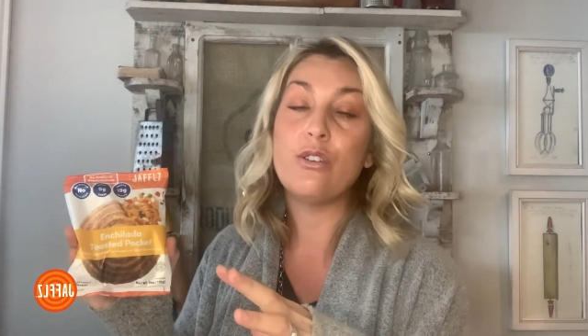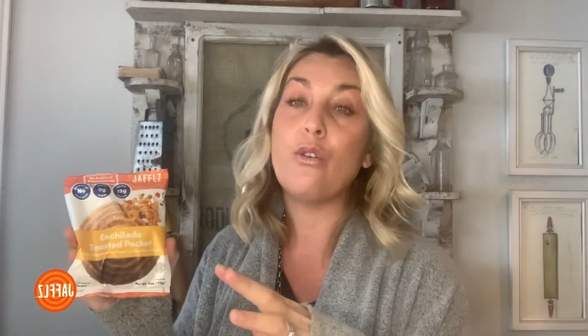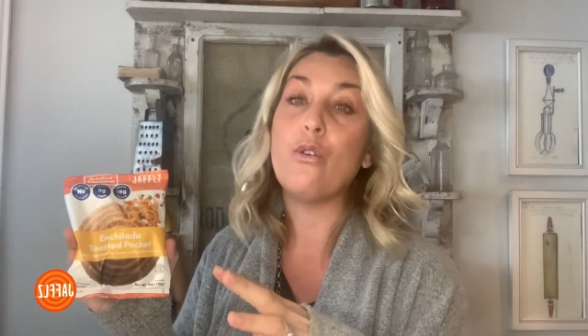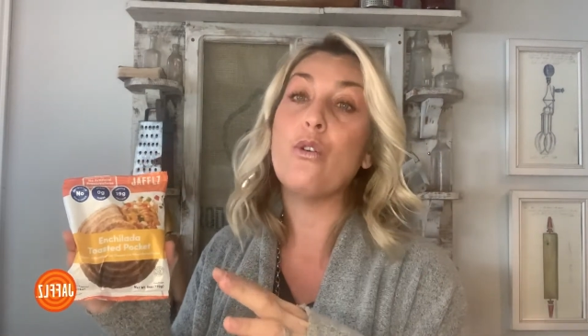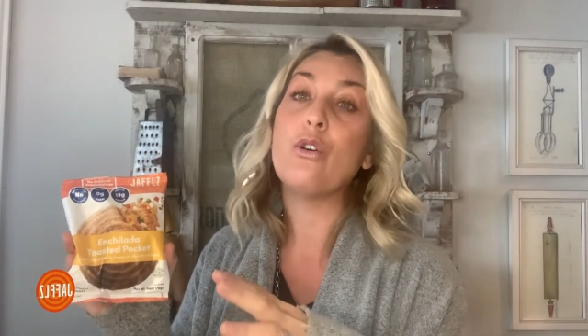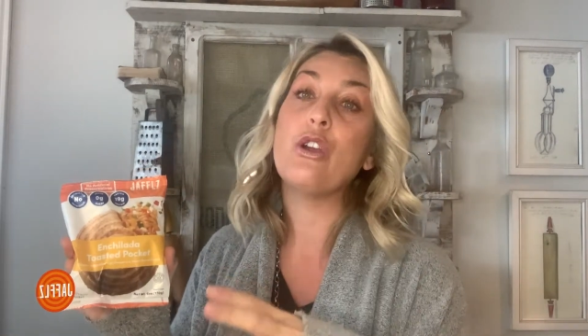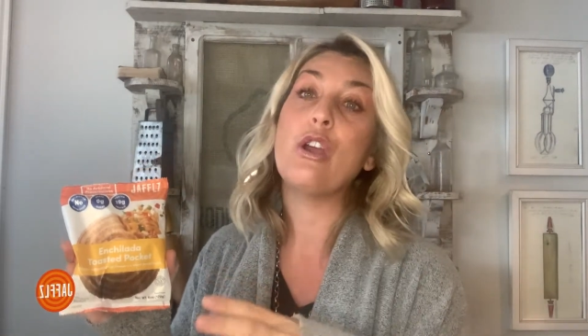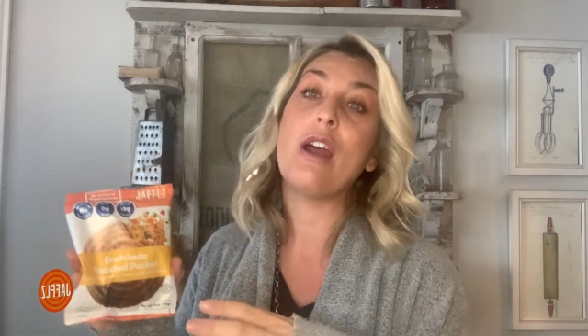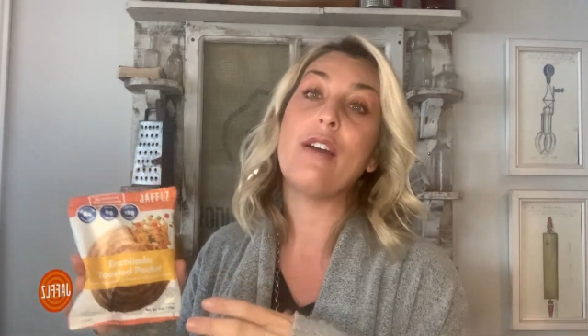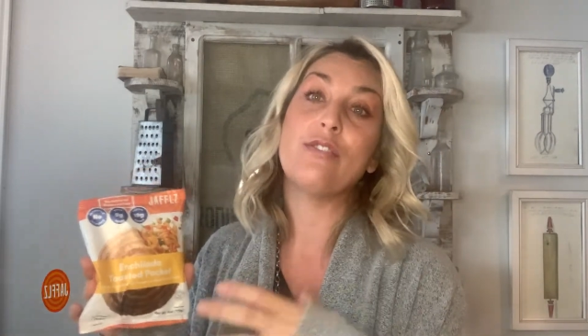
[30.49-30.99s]

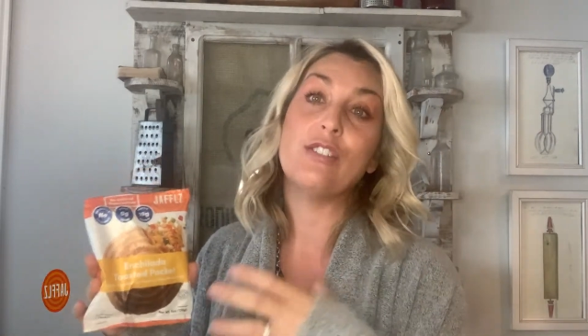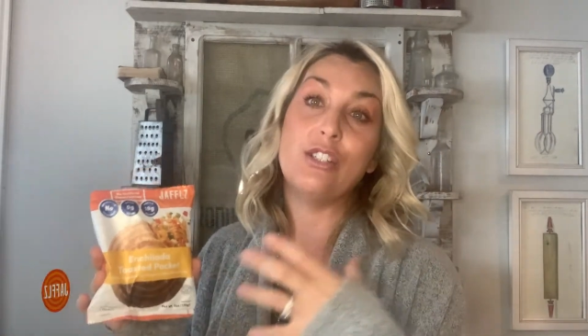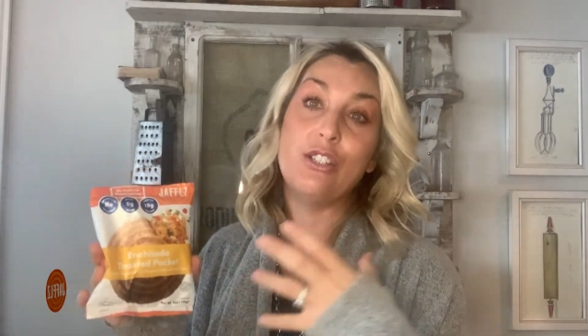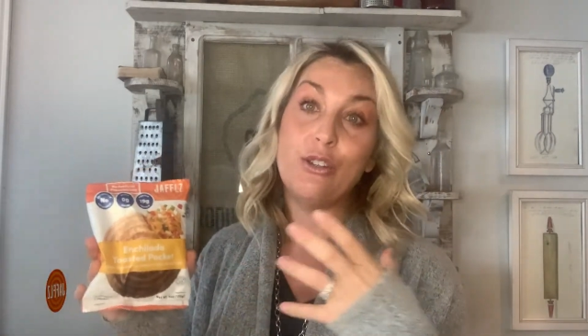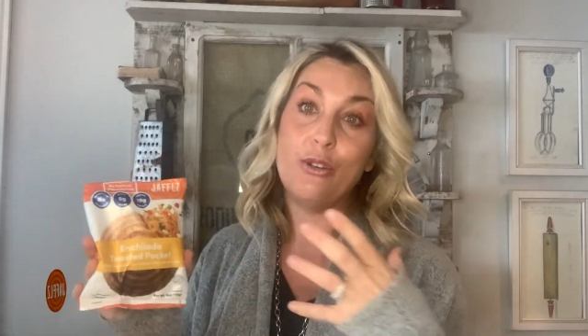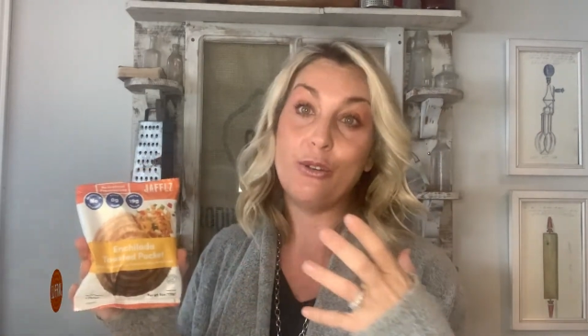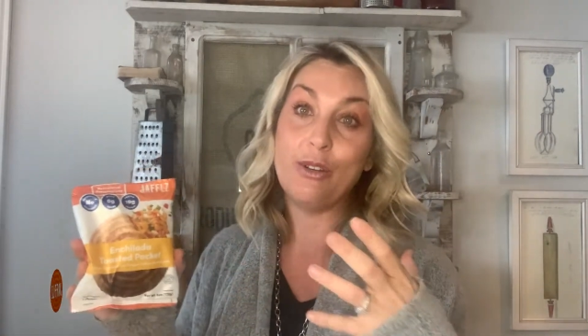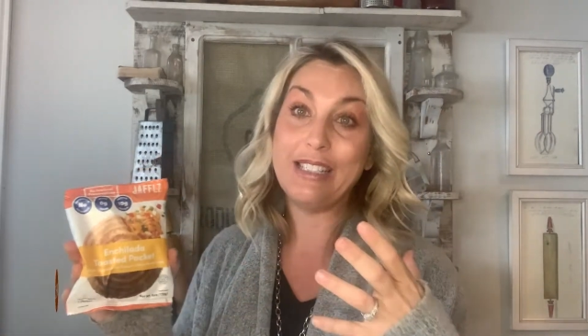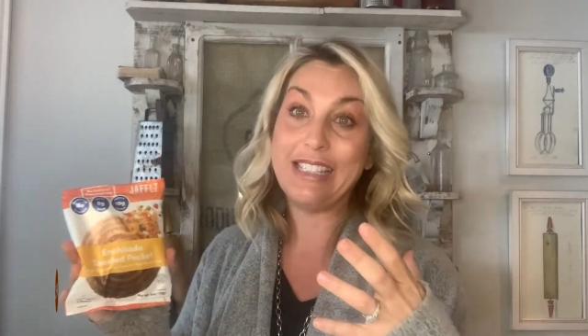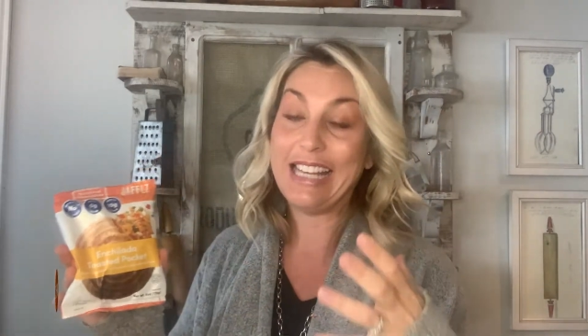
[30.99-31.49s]
All you have to
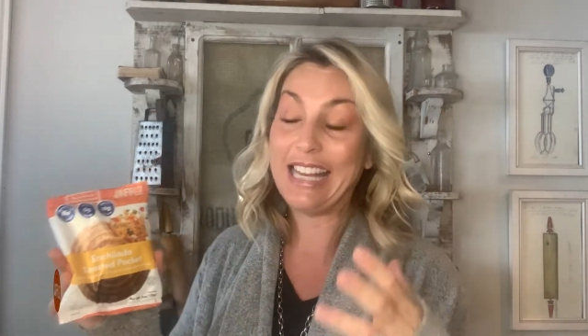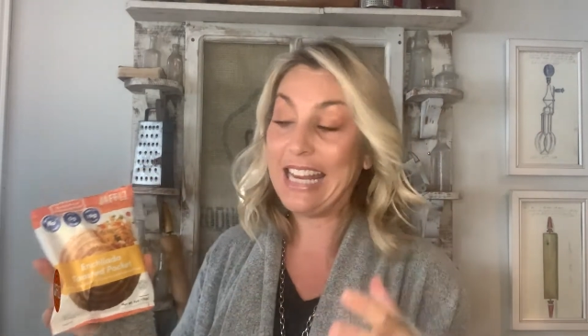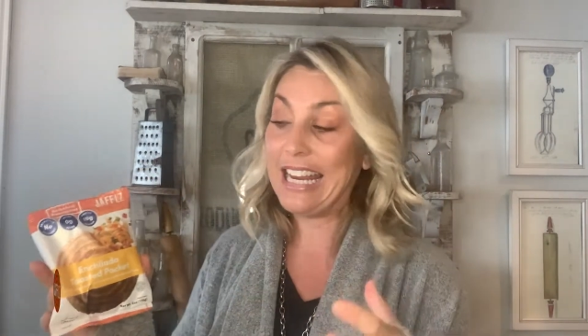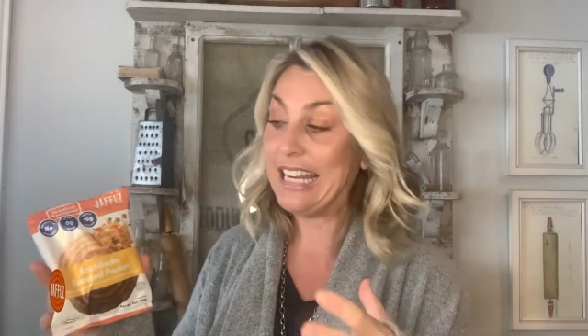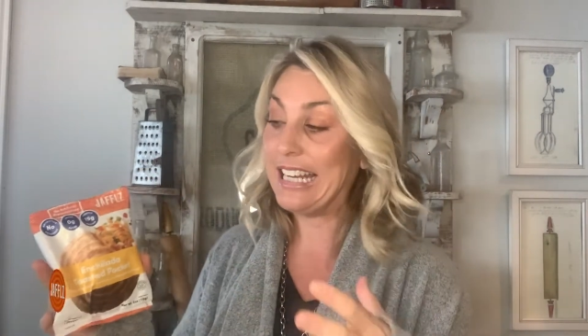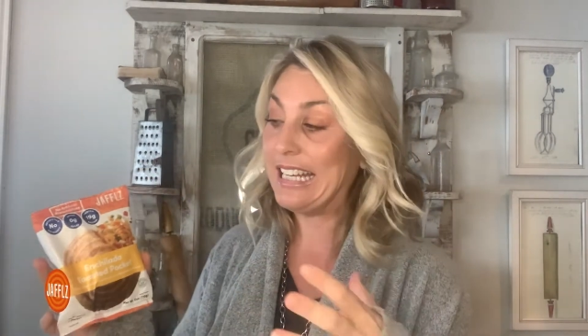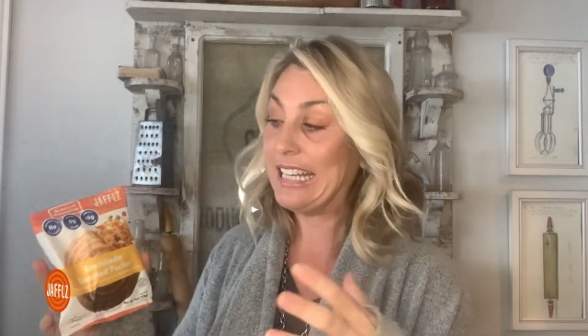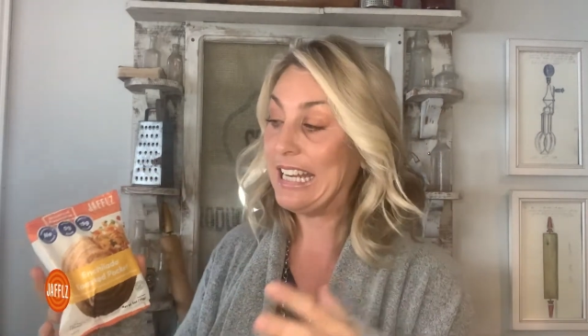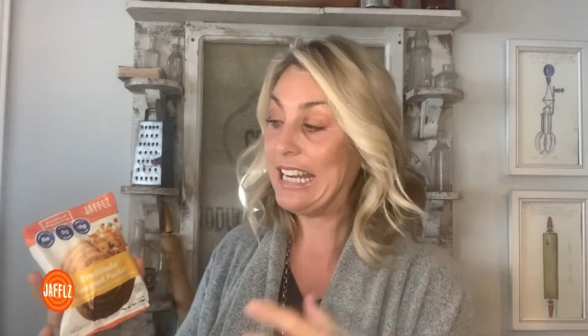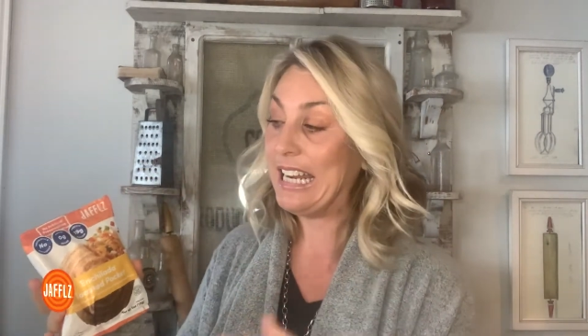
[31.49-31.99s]
do is
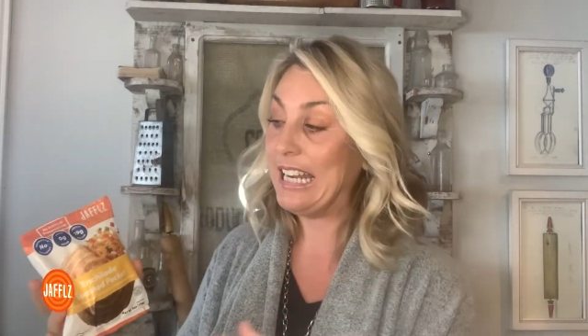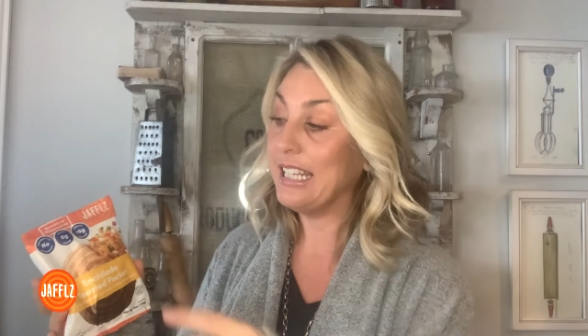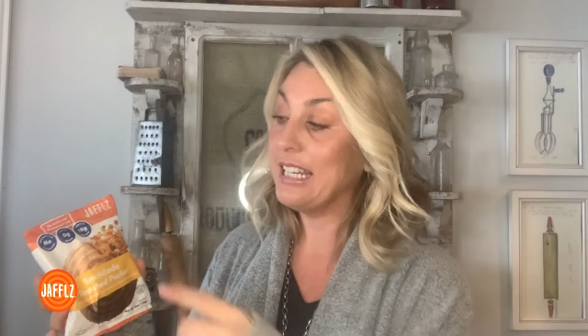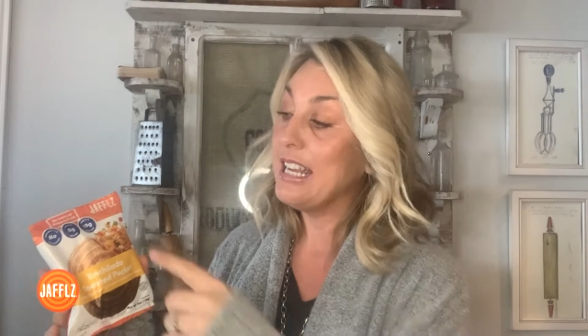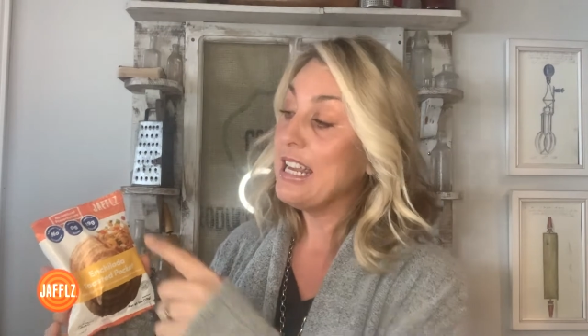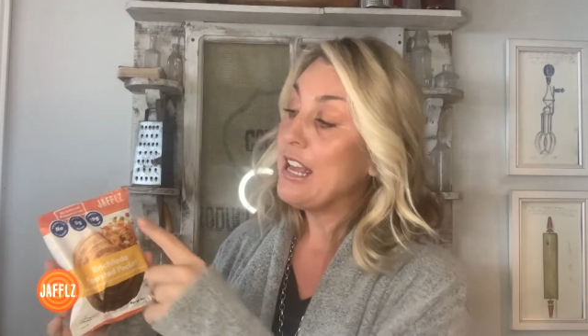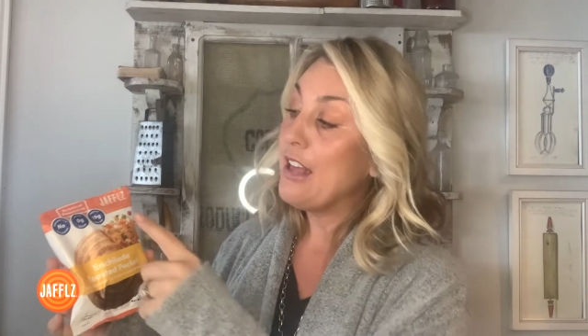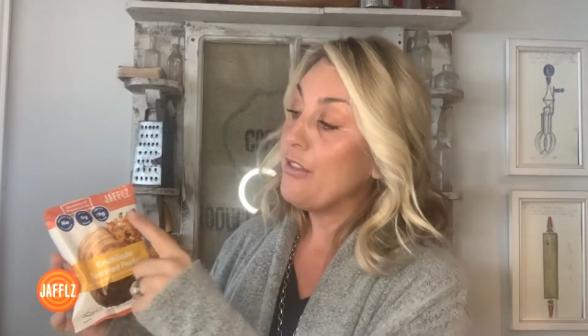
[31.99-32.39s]
heat and eat.